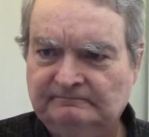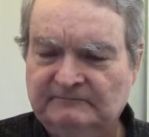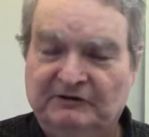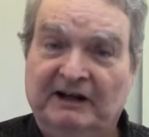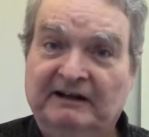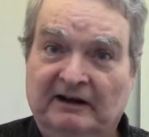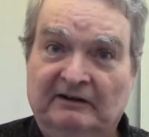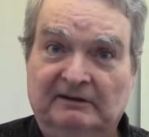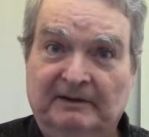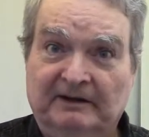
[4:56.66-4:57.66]
great
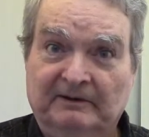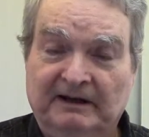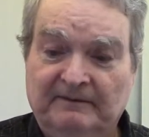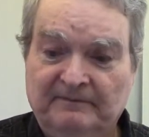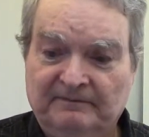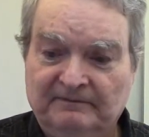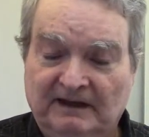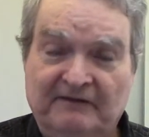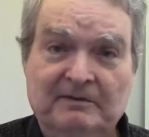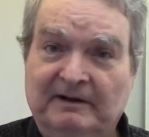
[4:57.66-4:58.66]
character, by the way
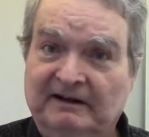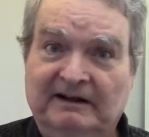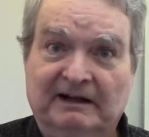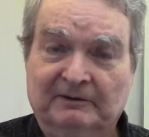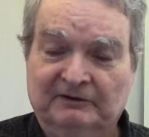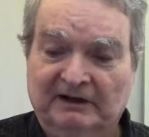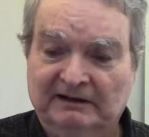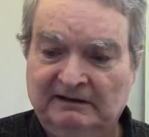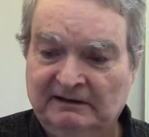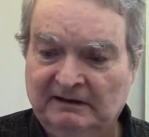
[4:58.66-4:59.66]
everybody on there was great.
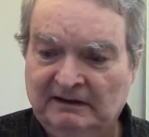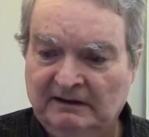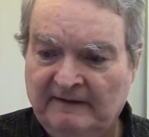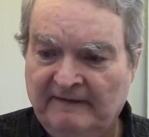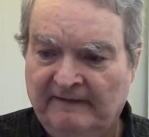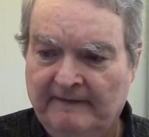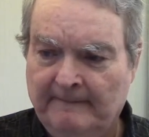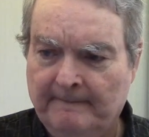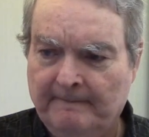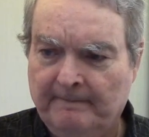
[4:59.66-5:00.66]

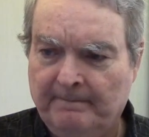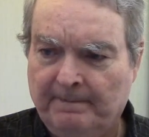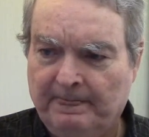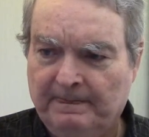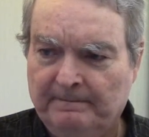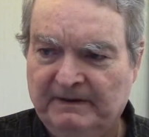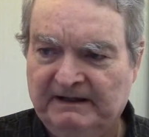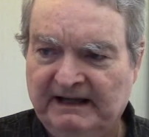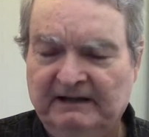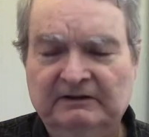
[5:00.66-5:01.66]
Um, but he
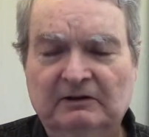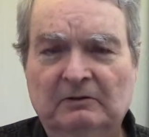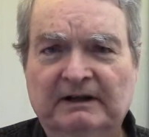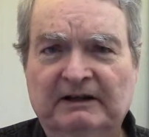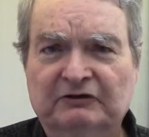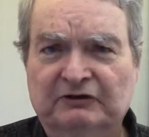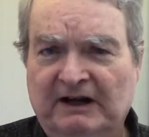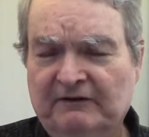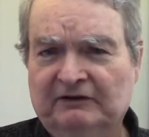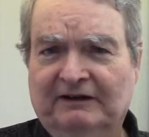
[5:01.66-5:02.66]
had to go get his
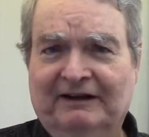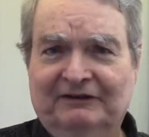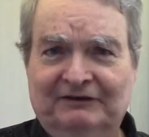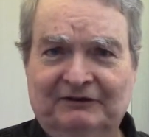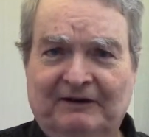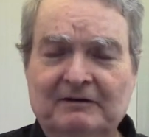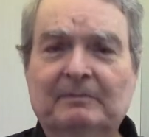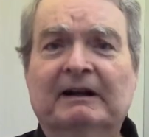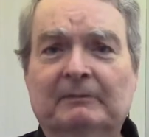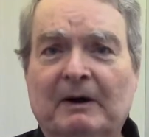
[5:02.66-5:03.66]
driver's license. So
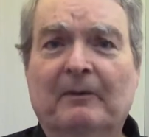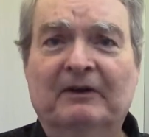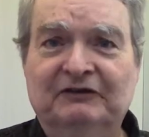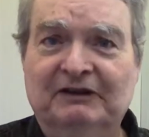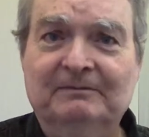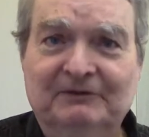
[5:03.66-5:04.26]
everybody went with Jim